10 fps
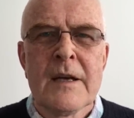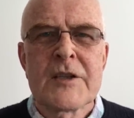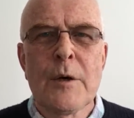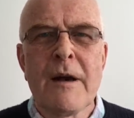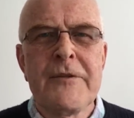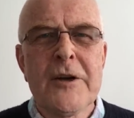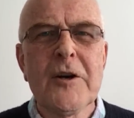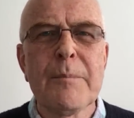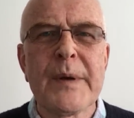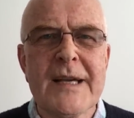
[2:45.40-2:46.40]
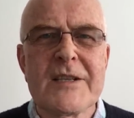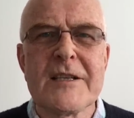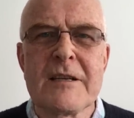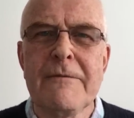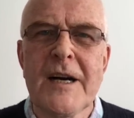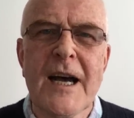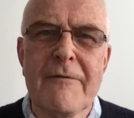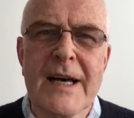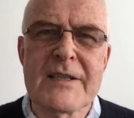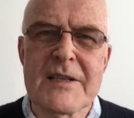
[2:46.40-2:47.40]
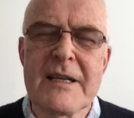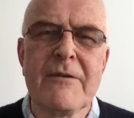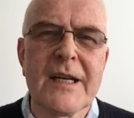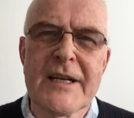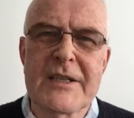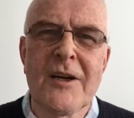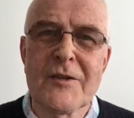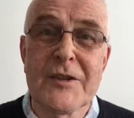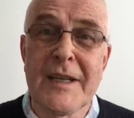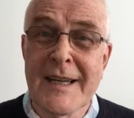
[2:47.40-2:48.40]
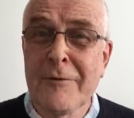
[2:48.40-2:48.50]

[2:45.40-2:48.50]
So if Europe is to survive as a civilized continent,